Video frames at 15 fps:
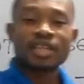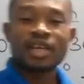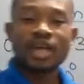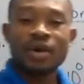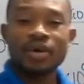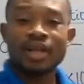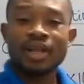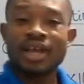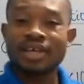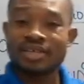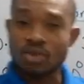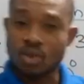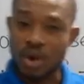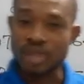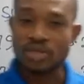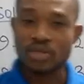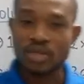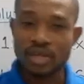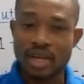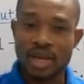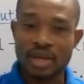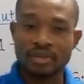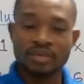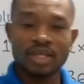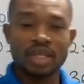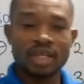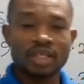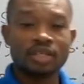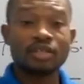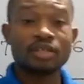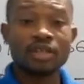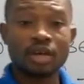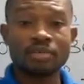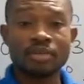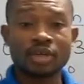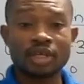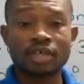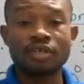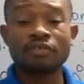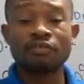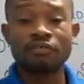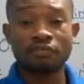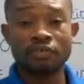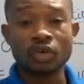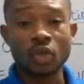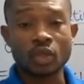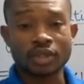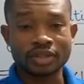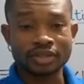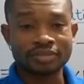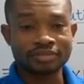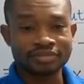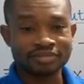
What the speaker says: take our last question now, number 4.